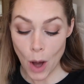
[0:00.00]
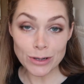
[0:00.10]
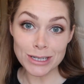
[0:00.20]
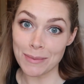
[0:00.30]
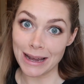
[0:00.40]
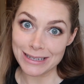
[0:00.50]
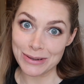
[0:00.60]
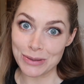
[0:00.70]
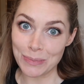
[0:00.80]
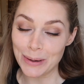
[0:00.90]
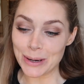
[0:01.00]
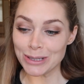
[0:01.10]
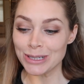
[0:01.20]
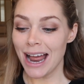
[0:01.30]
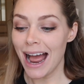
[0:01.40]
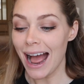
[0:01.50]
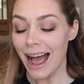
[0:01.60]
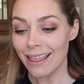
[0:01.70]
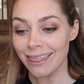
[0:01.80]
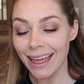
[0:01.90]
onto my toothbrush
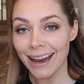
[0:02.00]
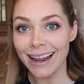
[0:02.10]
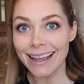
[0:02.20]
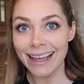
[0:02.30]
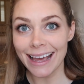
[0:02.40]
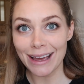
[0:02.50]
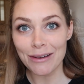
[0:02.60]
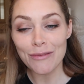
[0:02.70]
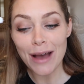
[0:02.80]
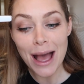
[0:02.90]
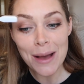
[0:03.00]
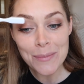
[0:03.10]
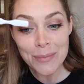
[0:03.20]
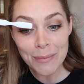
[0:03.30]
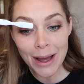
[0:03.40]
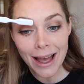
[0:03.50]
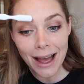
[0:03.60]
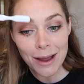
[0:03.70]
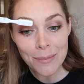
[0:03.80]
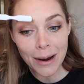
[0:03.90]
and then give my
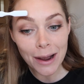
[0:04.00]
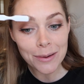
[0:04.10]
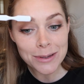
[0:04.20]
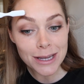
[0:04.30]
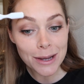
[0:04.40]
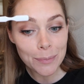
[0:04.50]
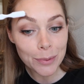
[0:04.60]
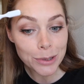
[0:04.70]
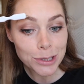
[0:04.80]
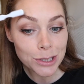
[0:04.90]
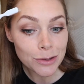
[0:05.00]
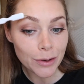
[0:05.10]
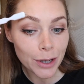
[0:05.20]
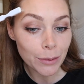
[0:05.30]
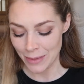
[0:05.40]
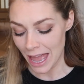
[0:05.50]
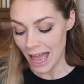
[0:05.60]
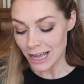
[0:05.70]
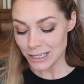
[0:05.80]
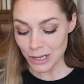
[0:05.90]
eyebrows a brush through.
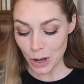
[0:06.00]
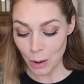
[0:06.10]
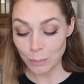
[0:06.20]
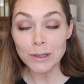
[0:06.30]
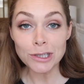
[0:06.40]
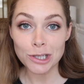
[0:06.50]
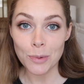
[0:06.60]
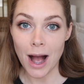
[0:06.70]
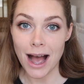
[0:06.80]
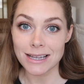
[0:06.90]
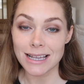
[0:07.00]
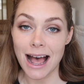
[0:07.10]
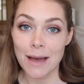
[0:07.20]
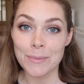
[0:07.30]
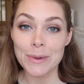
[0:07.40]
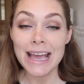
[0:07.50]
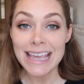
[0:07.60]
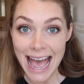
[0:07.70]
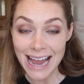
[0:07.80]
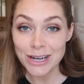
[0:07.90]
So blusher wise, I'm
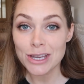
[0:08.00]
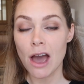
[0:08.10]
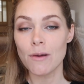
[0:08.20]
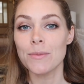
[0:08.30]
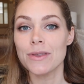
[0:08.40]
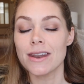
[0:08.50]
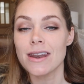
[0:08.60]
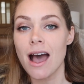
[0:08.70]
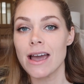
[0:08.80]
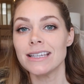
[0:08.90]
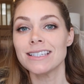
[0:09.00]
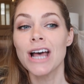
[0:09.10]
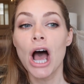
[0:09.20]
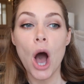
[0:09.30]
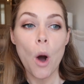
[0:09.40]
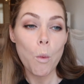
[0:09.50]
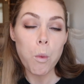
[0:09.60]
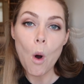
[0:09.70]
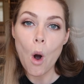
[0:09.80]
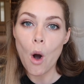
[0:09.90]
again going with a nice
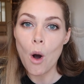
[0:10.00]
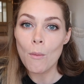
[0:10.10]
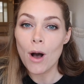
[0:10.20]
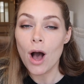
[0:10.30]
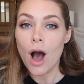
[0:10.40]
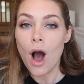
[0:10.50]
warm